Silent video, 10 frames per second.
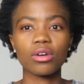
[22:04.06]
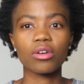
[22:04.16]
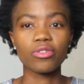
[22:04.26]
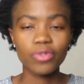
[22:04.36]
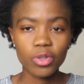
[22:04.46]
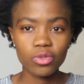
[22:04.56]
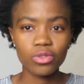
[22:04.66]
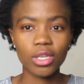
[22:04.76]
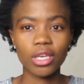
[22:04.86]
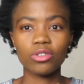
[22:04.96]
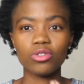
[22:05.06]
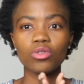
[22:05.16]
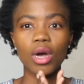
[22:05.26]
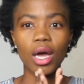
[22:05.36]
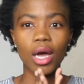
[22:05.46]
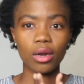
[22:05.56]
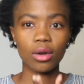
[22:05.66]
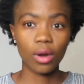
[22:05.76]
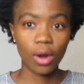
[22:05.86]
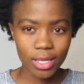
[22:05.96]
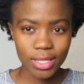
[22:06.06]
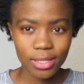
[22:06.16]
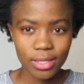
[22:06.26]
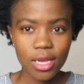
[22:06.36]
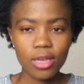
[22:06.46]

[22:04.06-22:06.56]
confused and you are lost